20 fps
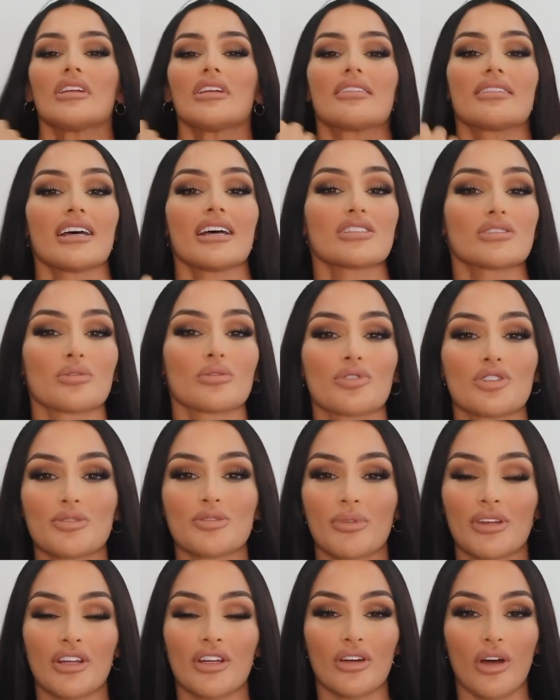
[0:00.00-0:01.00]
That's always
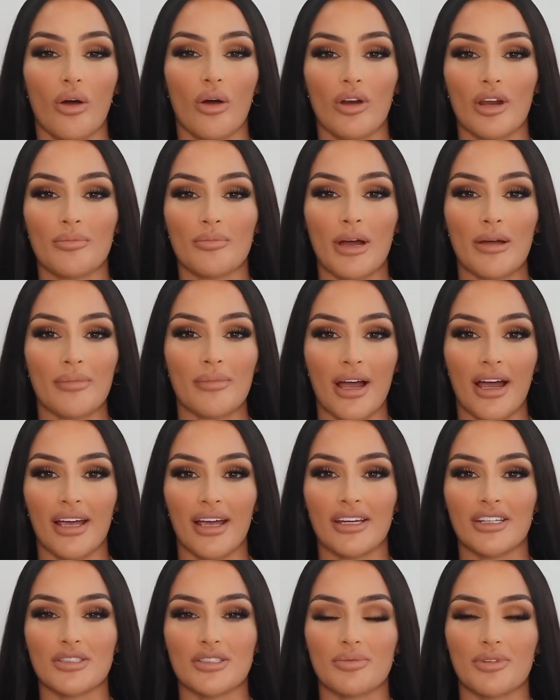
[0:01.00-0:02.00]
been the goal in my
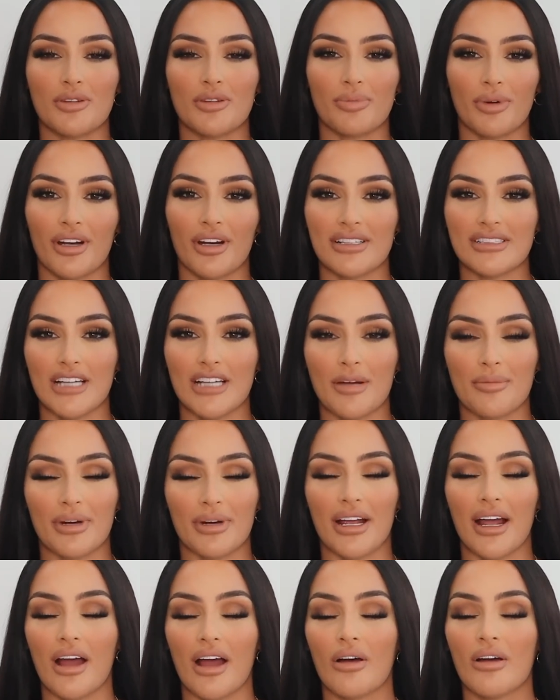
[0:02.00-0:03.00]
mind with the products that I
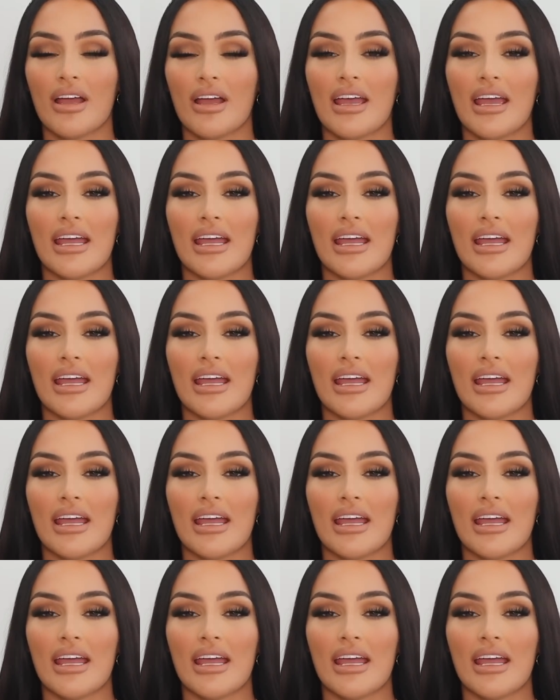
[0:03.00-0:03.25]
bring out,